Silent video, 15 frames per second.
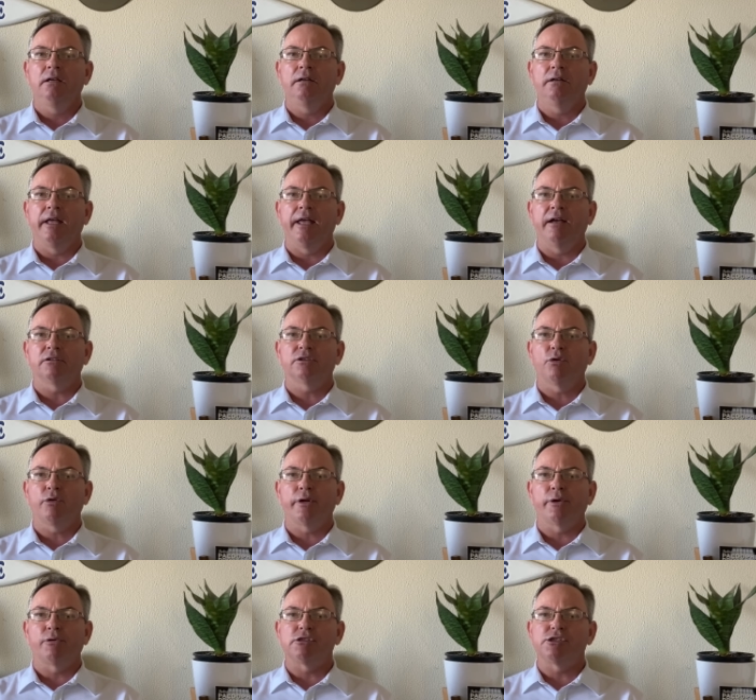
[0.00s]
Now, it's
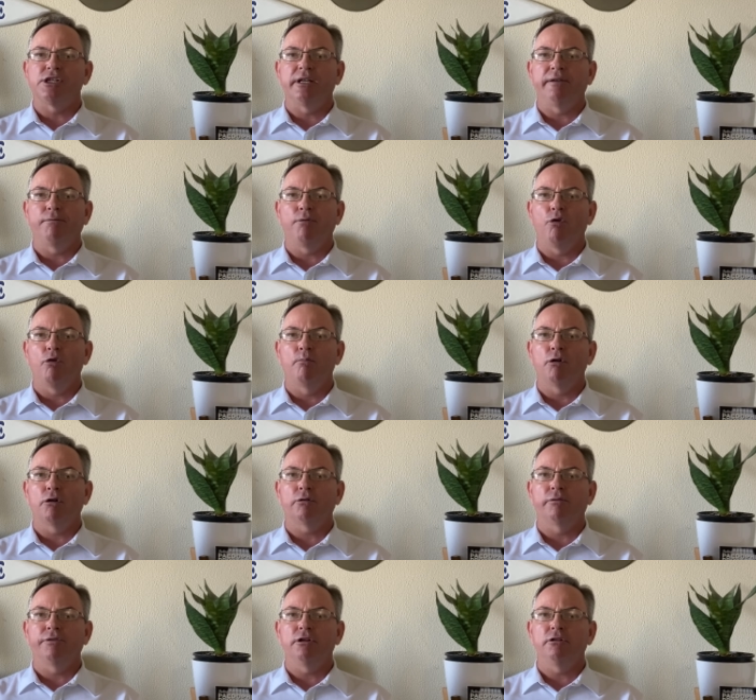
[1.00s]
already received four book
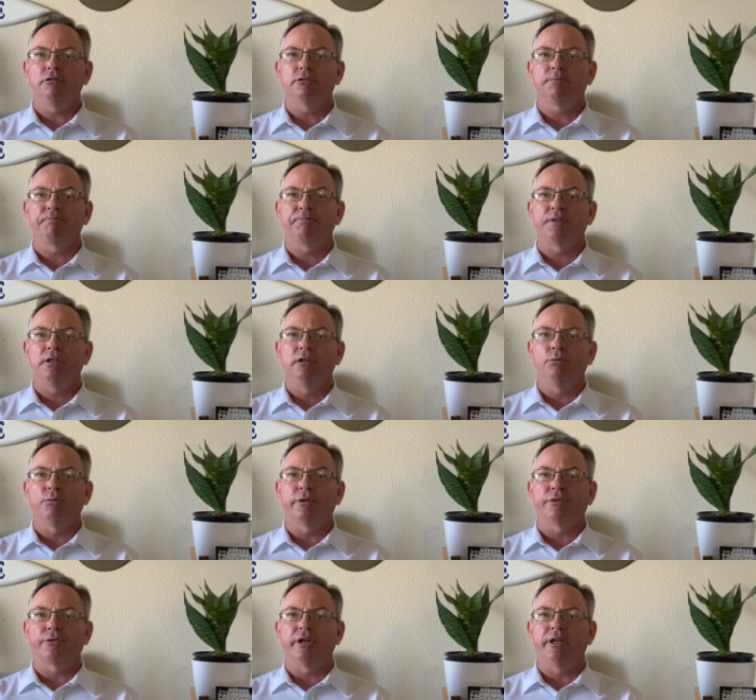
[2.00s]
reviews,
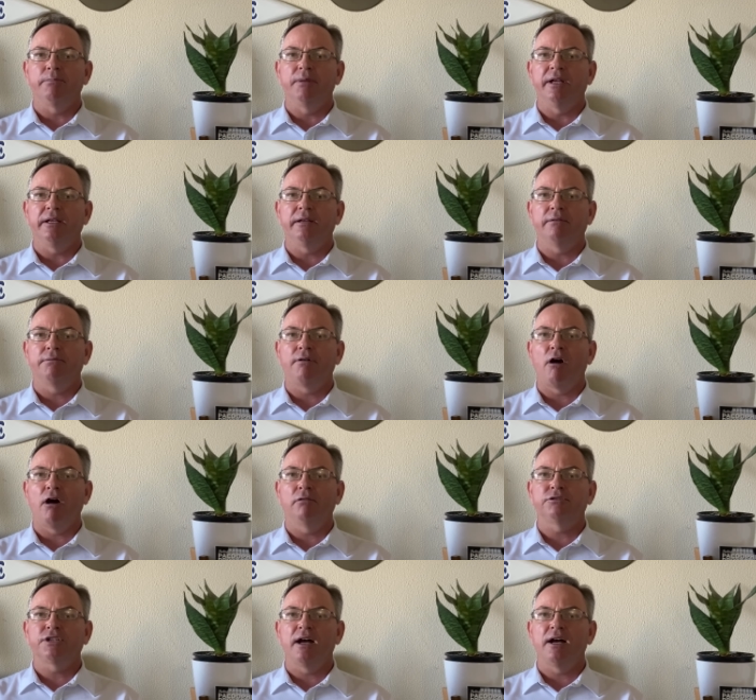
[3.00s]
with three being
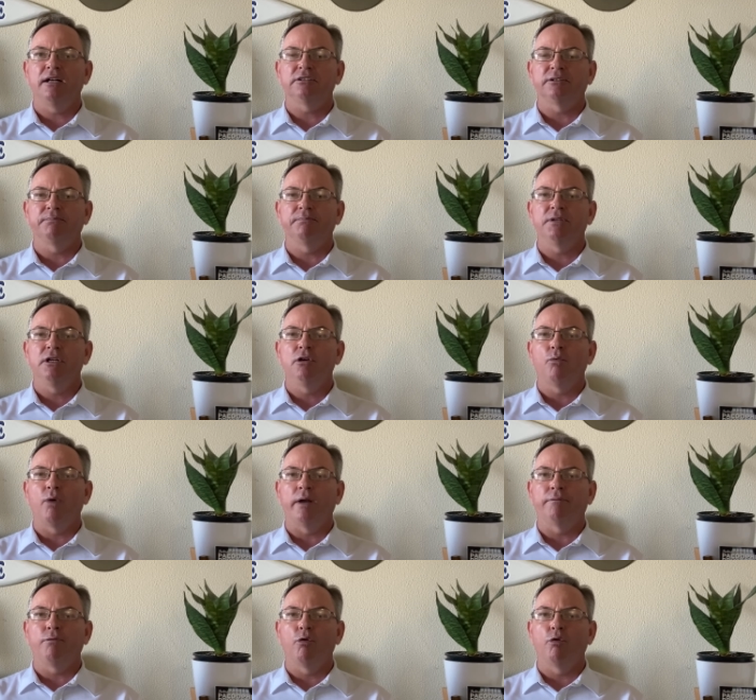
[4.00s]
five stars and
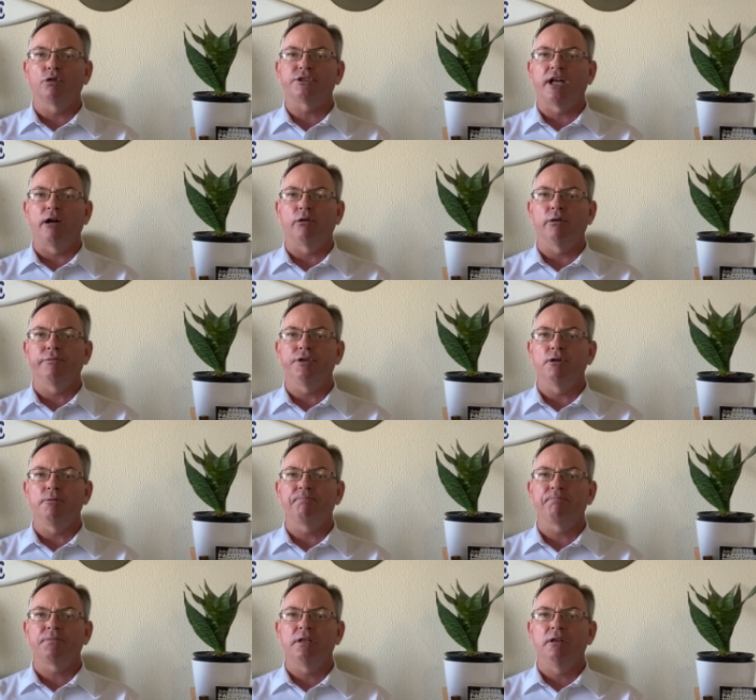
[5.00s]
one four-star review.
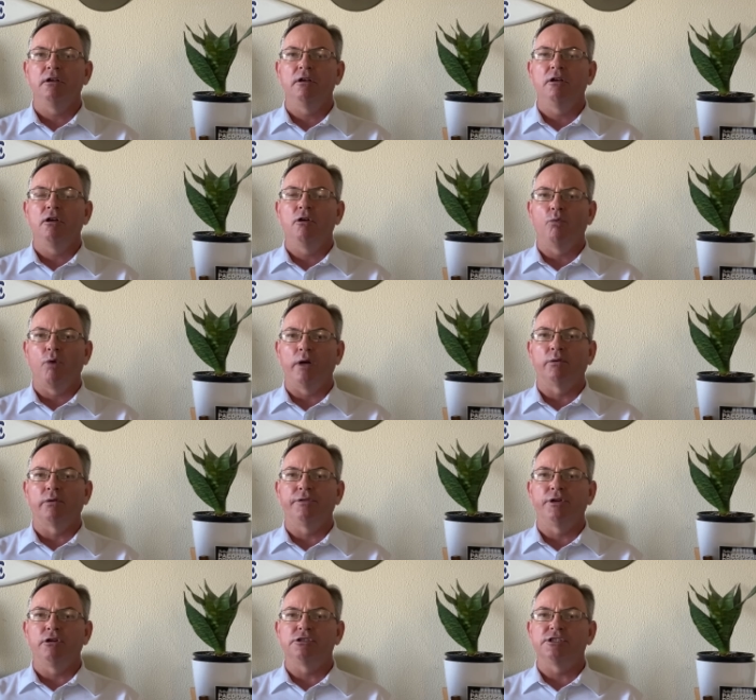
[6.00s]
One
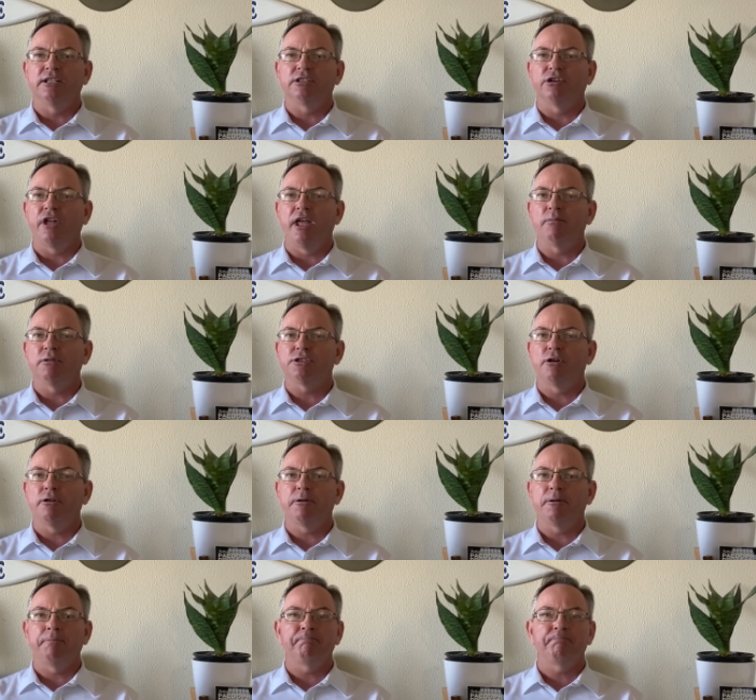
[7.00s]
review says on
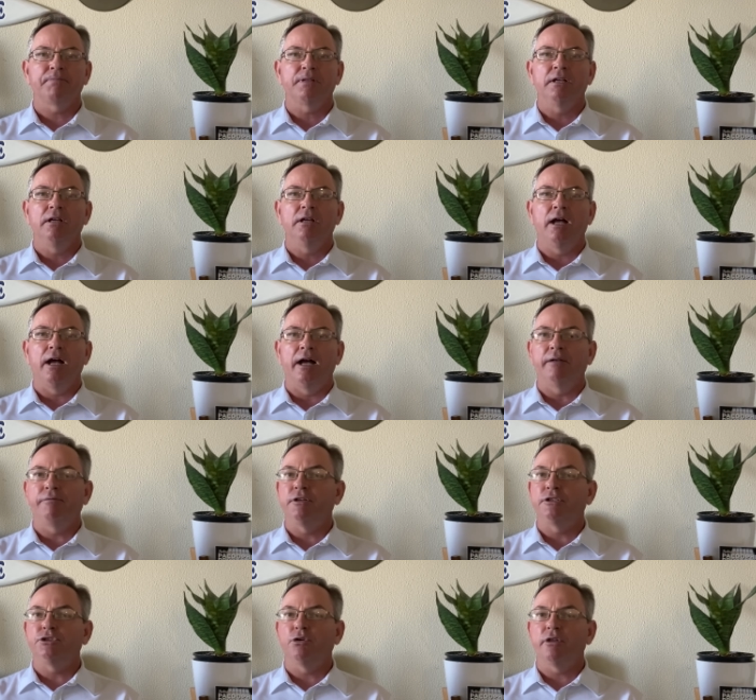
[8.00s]
Amazon, uh, if
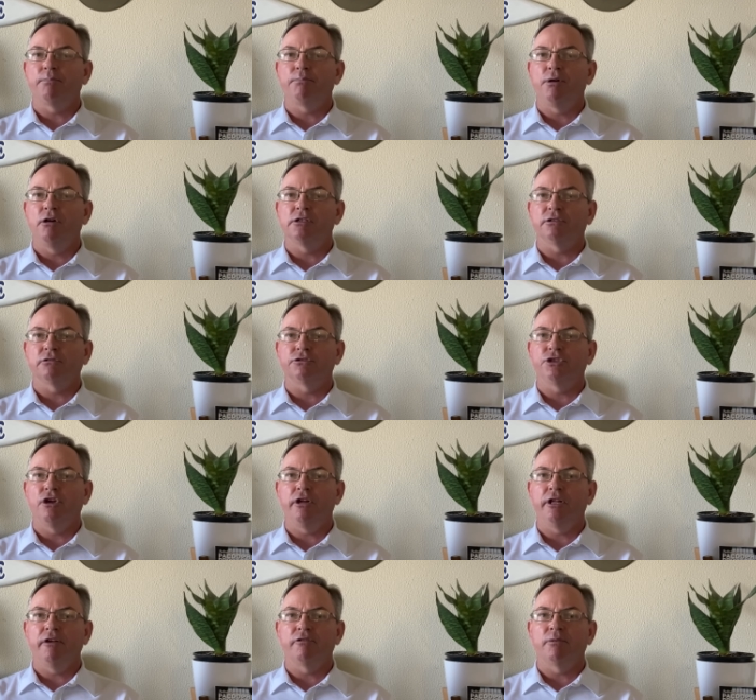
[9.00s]
you enjoy the personal
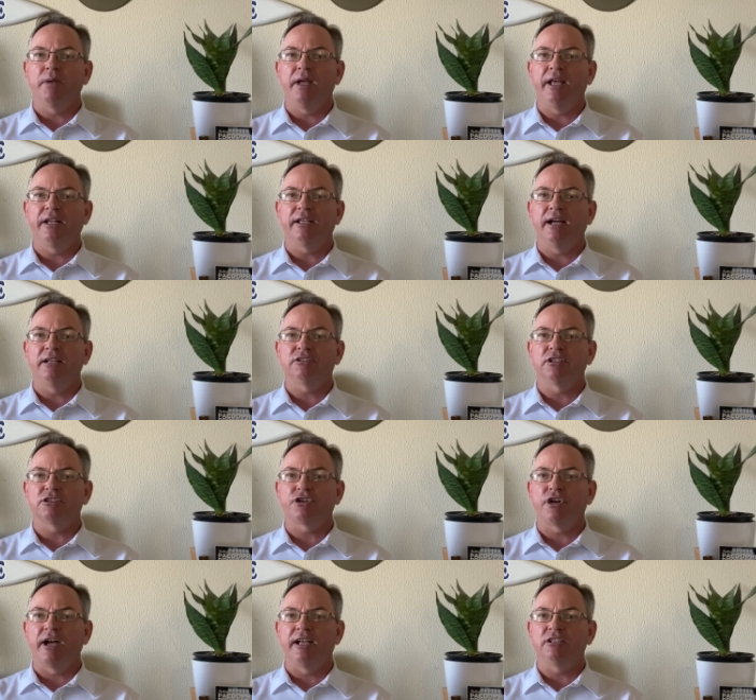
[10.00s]
journey of a man against
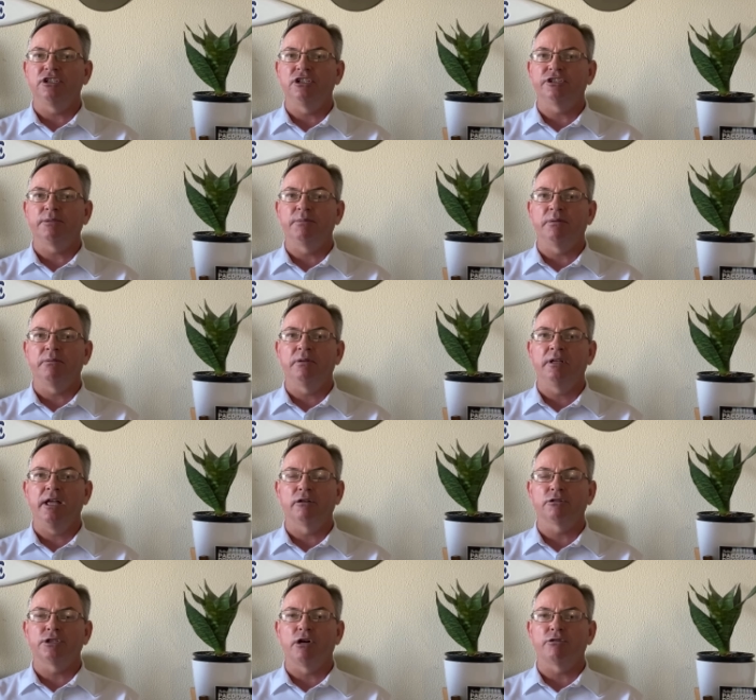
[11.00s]
Australian system and
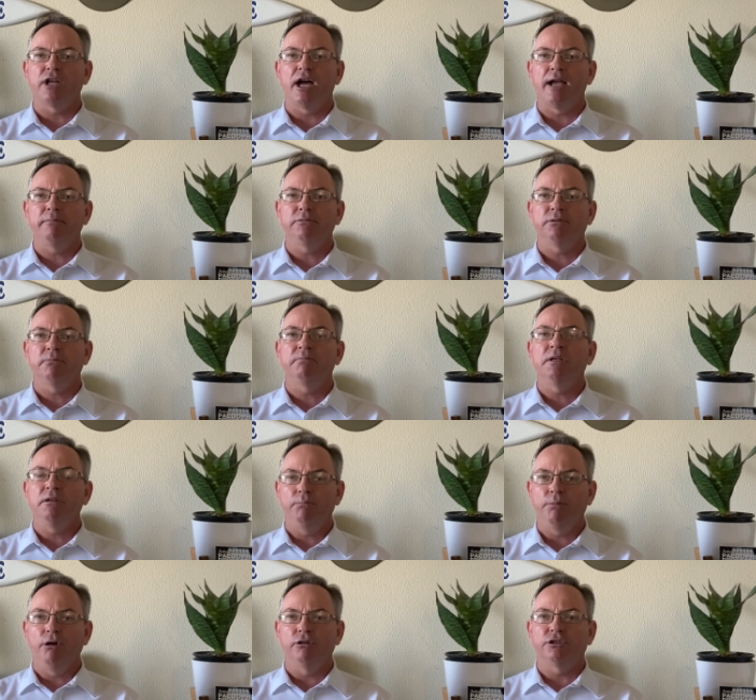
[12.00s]
household names,
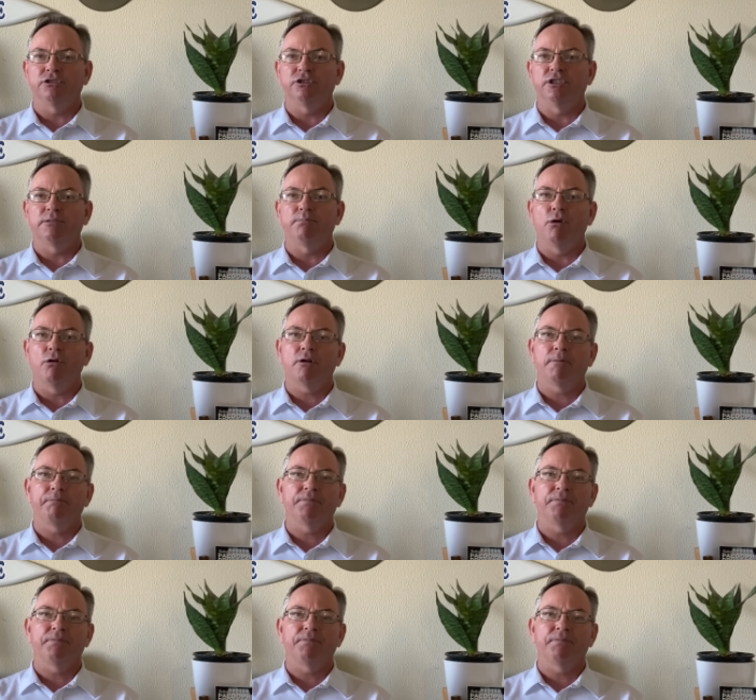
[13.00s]
purchase this book.